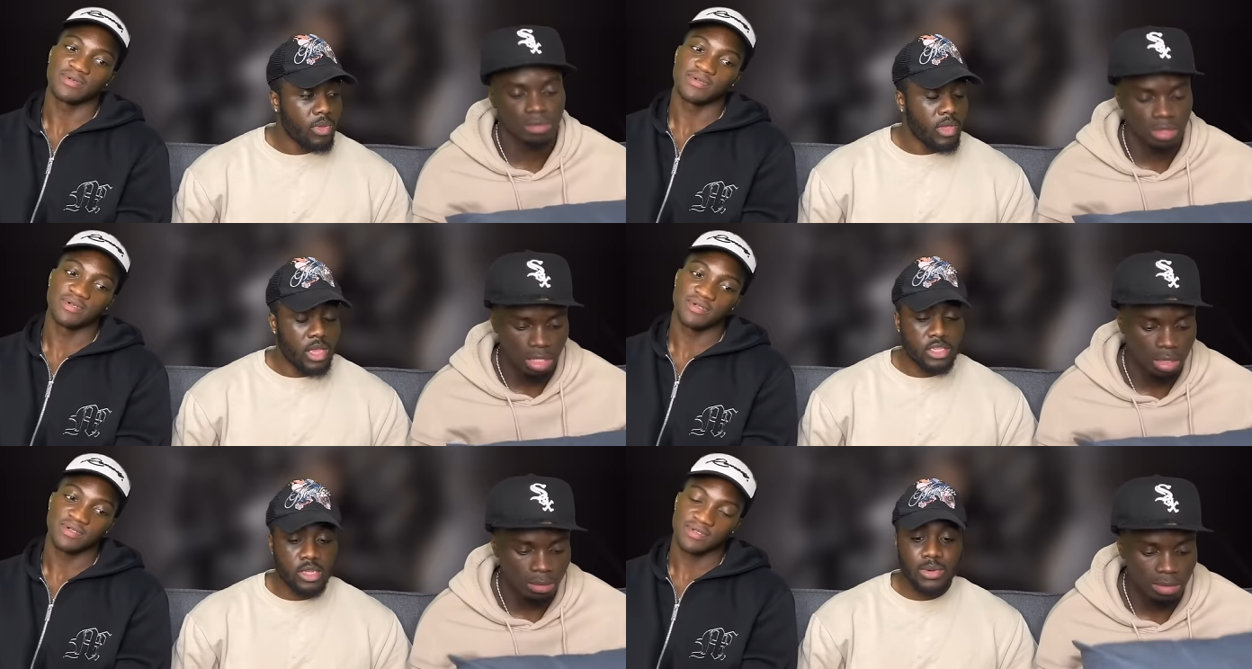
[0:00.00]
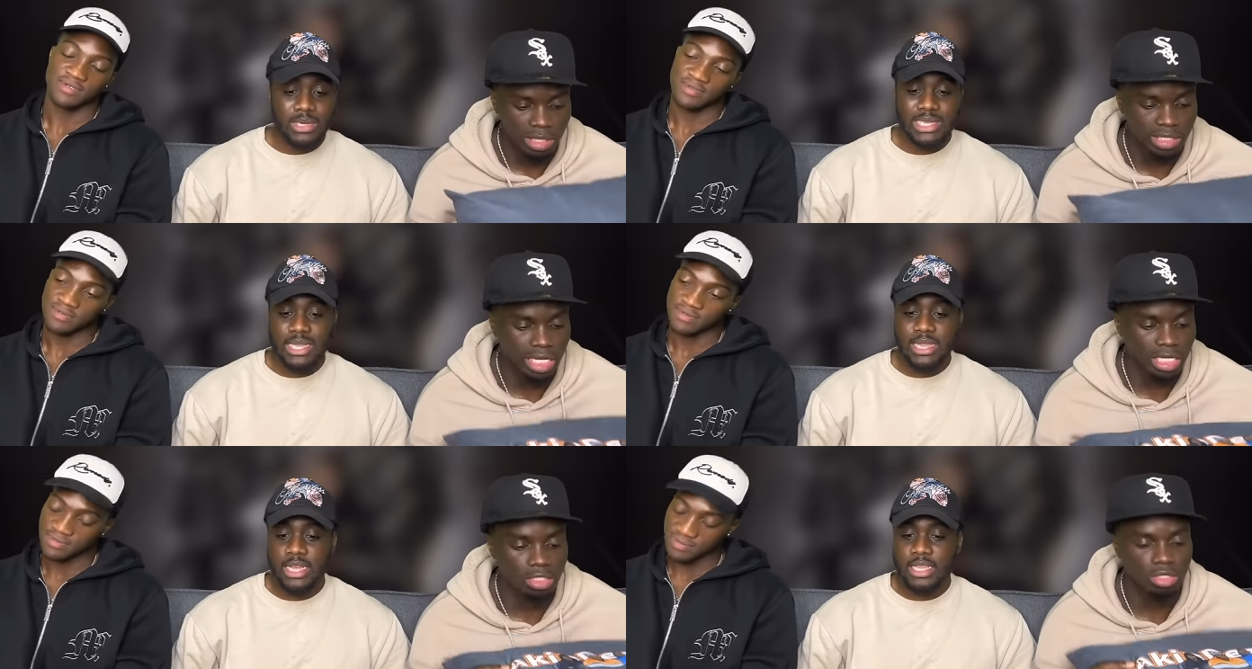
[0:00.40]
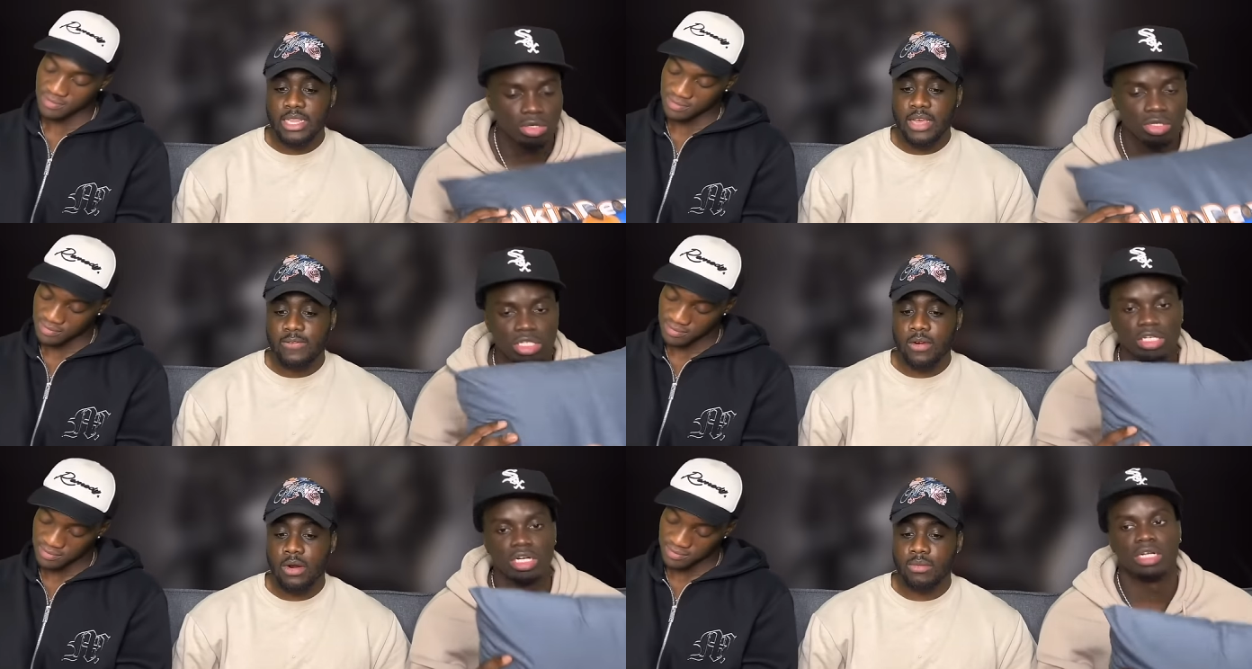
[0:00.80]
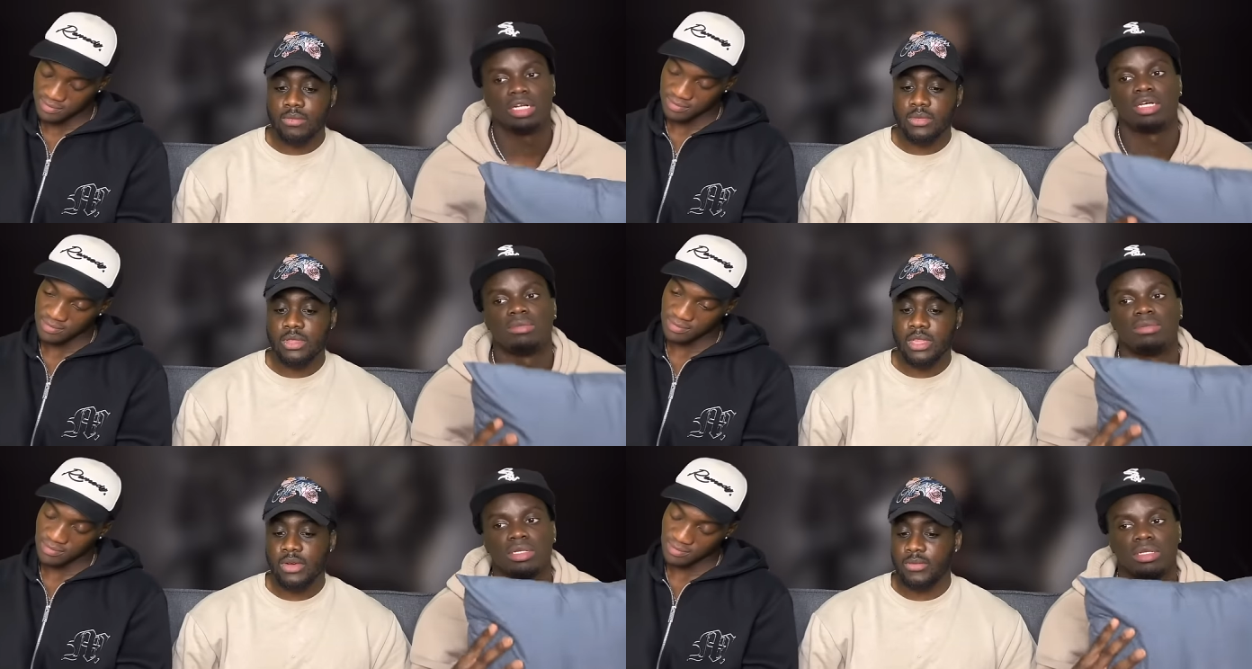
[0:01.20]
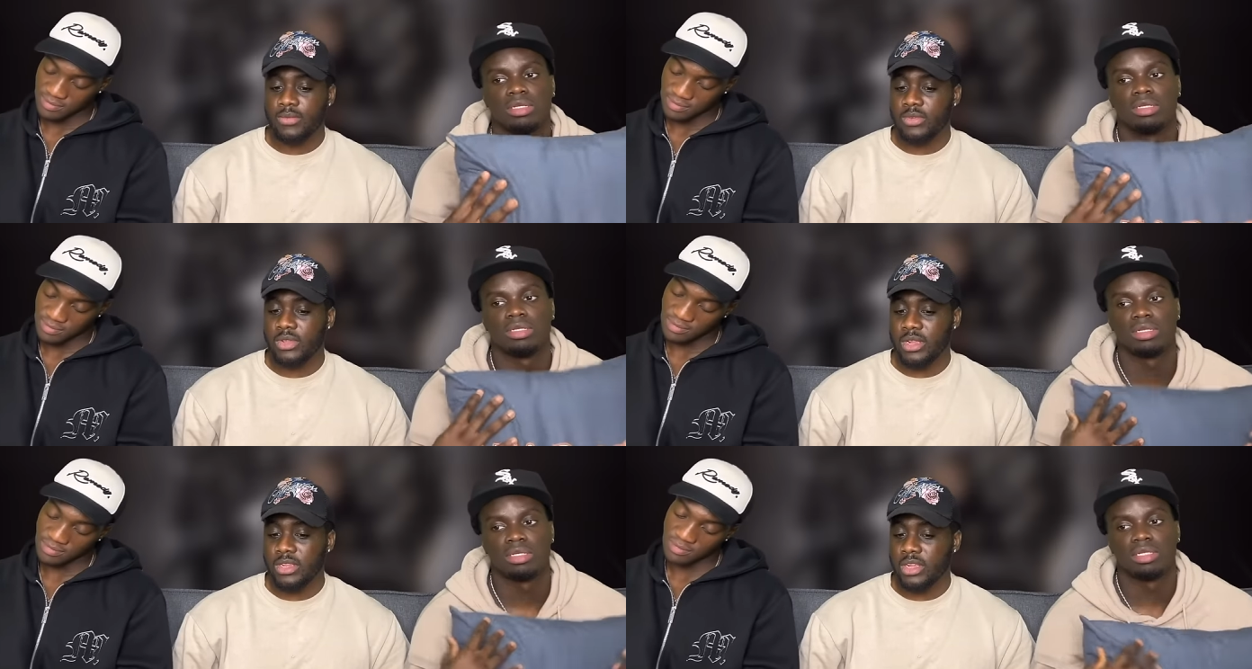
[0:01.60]
Speaker 1: Yeah, someone said that they're from that
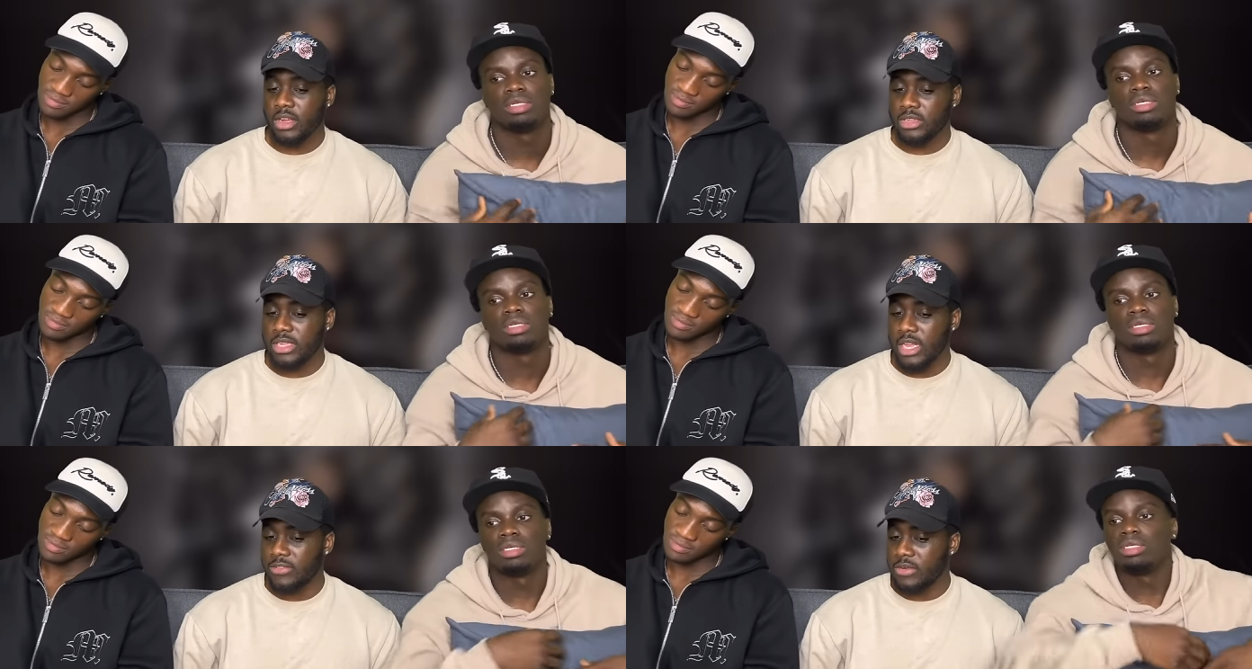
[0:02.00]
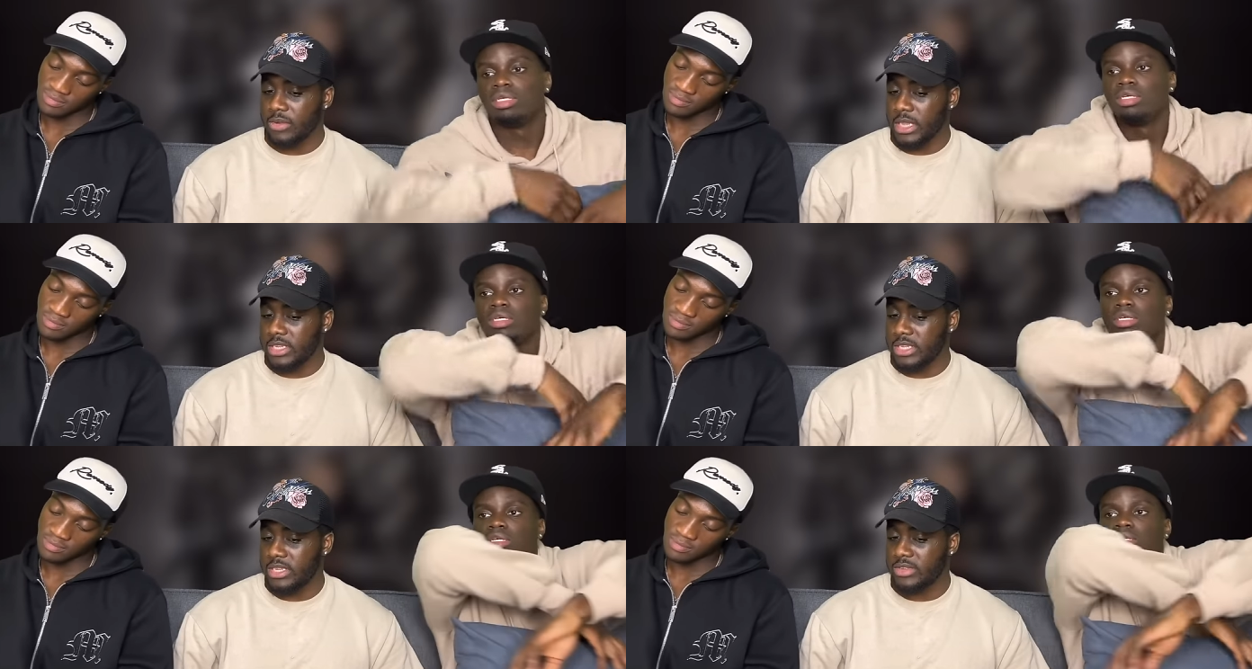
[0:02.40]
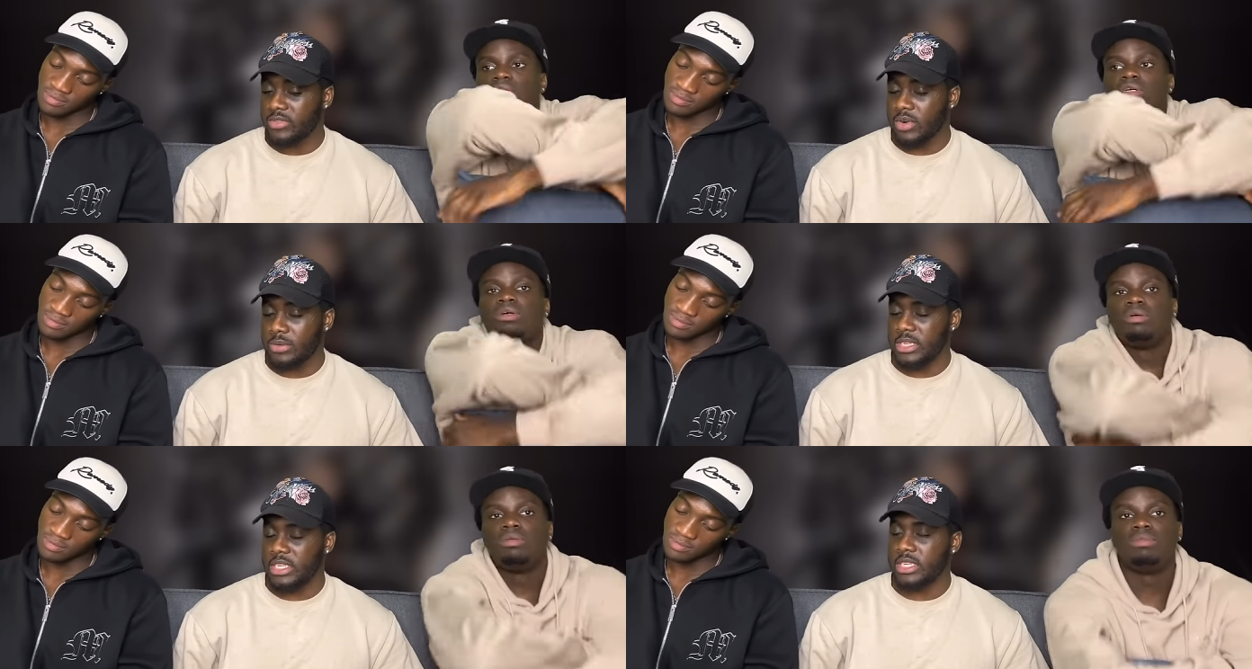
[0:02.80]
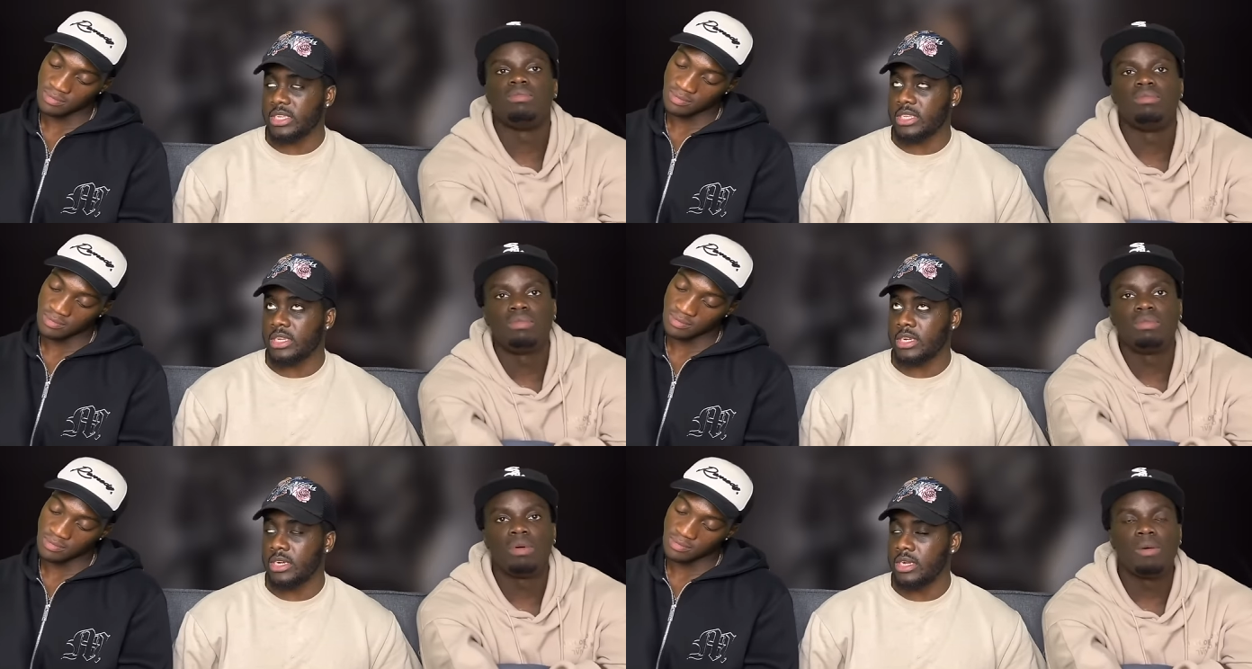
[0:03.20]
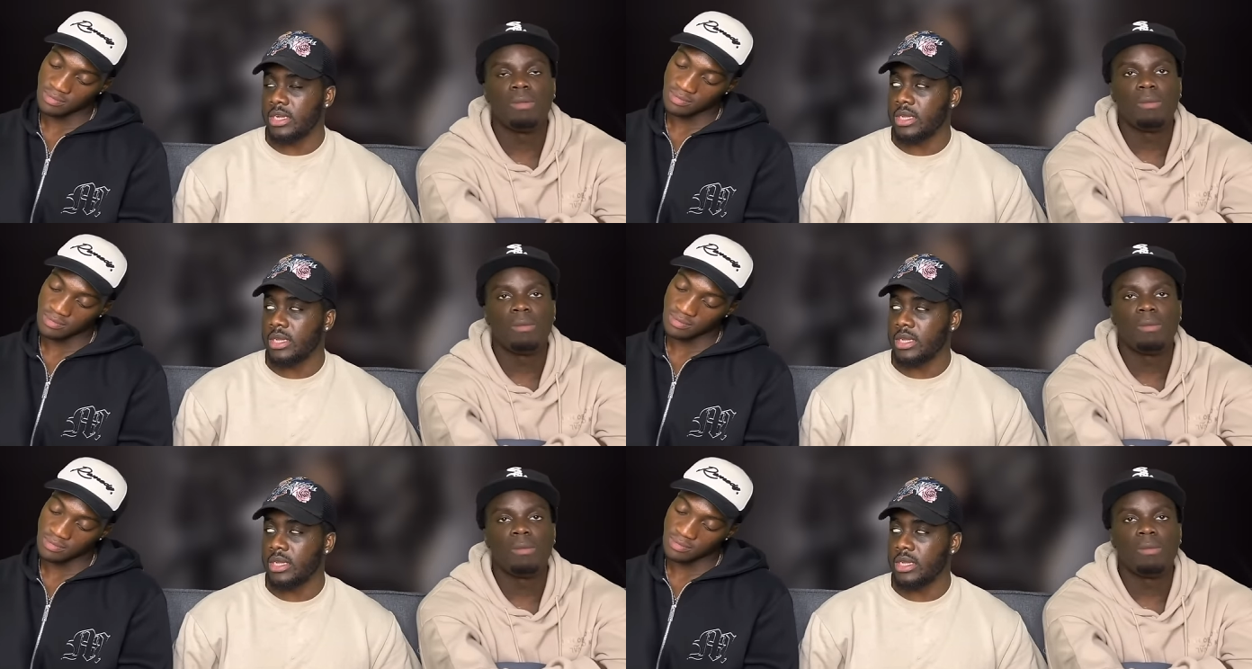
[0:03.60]
the God sent from their from his sister.